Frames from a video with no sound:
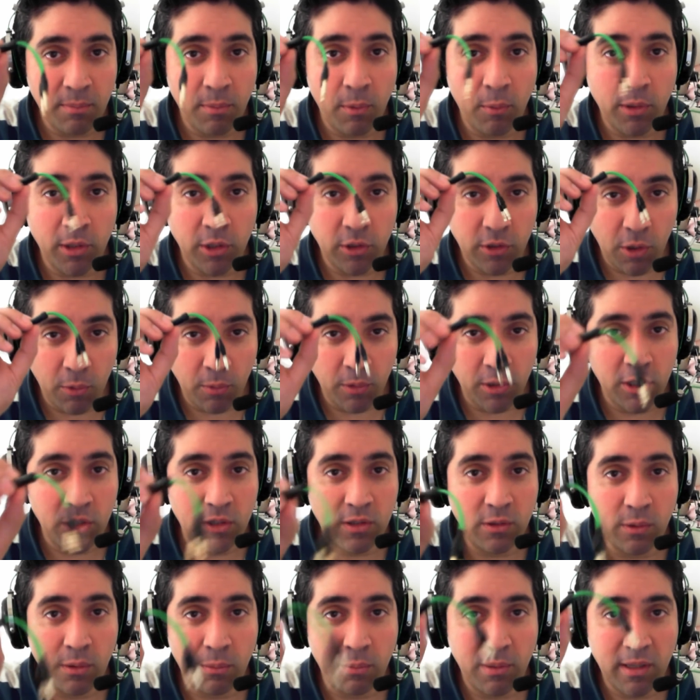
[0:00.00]
But when you don't want to
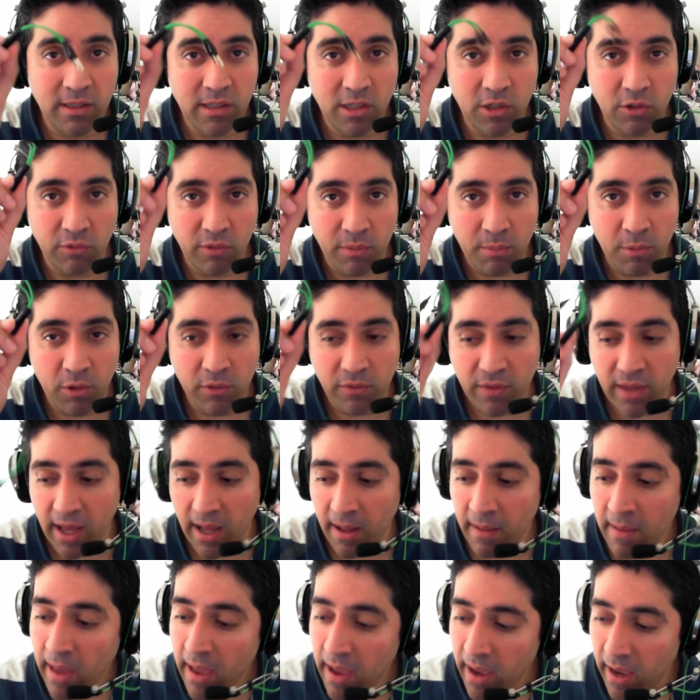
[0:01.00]
use it with a PC, you remove that,
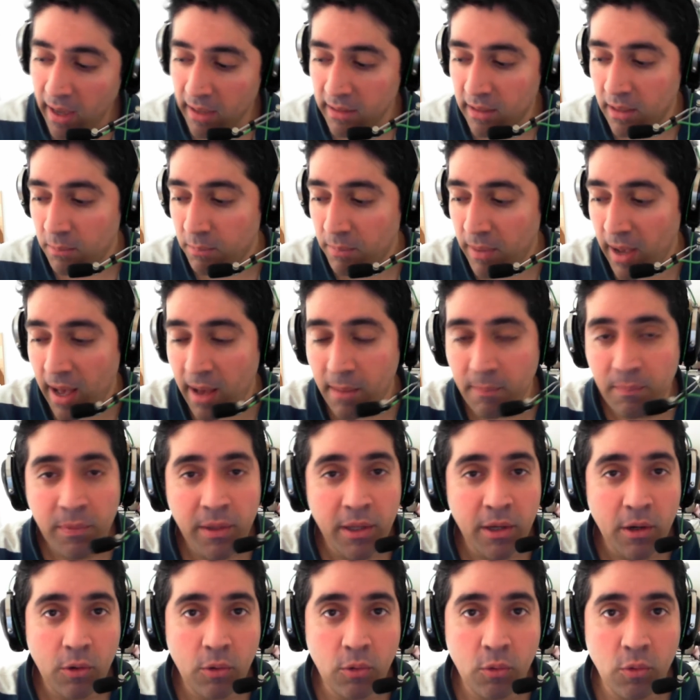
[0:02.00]
and then bam,
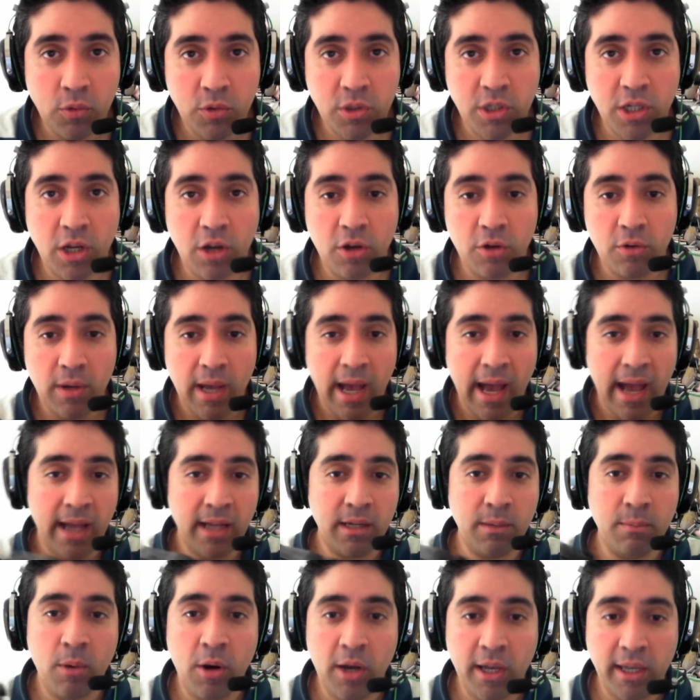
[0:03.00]
audio
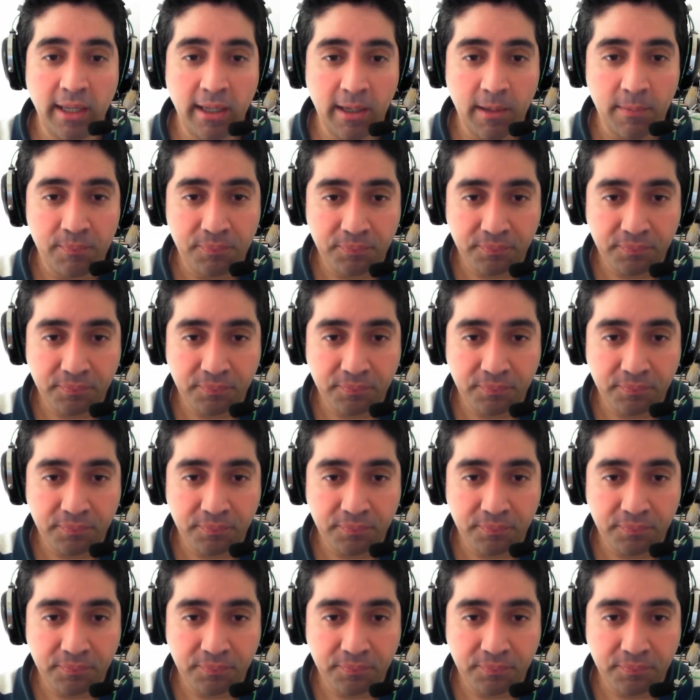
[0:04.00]
and mic